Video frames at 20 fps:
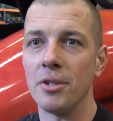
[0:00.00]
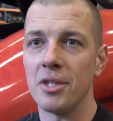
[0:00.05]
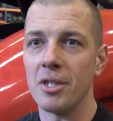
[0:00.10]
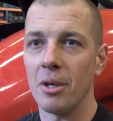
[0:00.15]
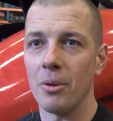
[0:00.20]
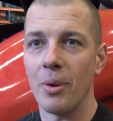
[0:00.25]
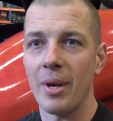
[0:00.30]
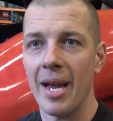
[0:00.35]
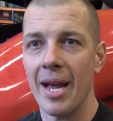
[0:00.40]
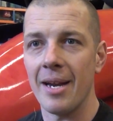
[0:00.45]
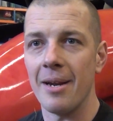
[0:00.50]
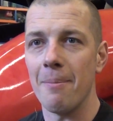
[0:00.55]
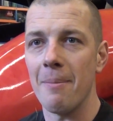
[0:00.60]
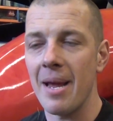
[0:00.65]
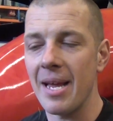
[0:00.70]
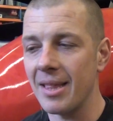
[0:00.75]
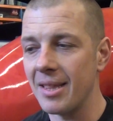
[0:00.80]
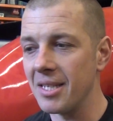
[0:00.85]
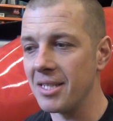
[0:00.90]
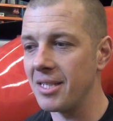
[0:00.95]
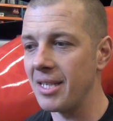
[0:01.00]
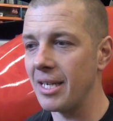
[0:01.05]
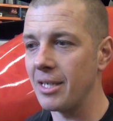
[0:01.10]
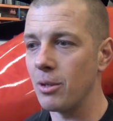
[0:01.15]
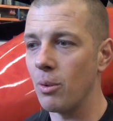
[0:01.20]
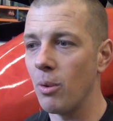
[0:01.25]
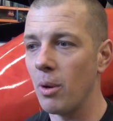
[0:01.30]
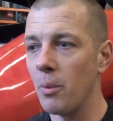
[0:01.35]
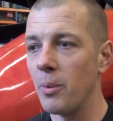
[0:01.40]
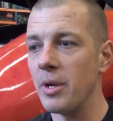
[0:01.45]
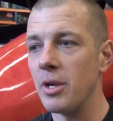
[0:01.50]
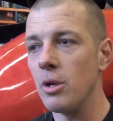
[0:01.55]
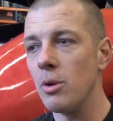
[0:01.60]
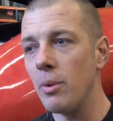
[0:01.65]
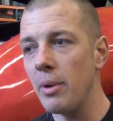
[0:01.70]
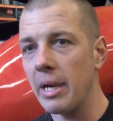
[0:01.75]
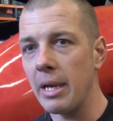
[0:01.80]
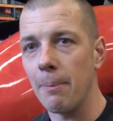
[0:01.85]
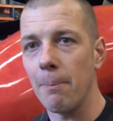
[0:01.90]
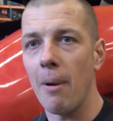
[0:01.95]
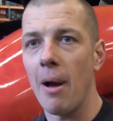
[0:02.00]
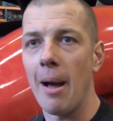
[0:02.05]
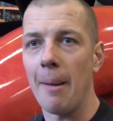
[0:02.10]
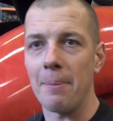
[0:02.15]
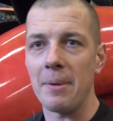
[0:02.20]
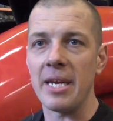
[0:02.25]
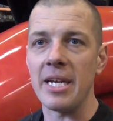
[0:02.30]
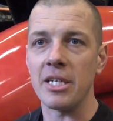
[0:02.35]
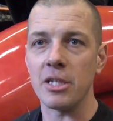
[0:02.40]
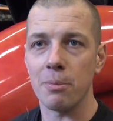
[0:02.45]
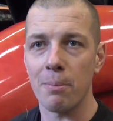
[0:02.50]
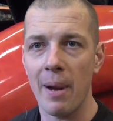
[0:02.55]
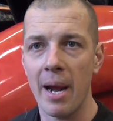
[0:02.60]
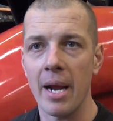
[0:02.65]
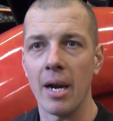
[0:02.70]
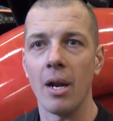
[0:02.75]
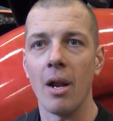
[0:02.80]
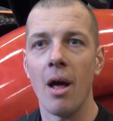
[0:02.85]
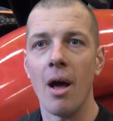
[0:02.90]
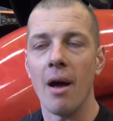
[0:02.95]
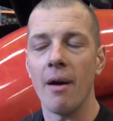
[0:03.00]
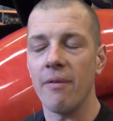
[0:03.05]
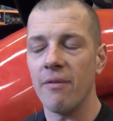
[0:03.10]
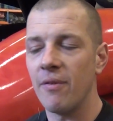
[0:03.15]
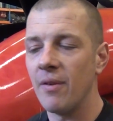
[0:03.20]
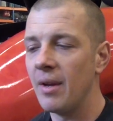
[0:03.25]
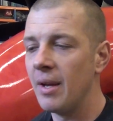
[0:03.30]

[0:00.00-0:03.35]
So we had to make this thing to where we knew we could pop each panel off.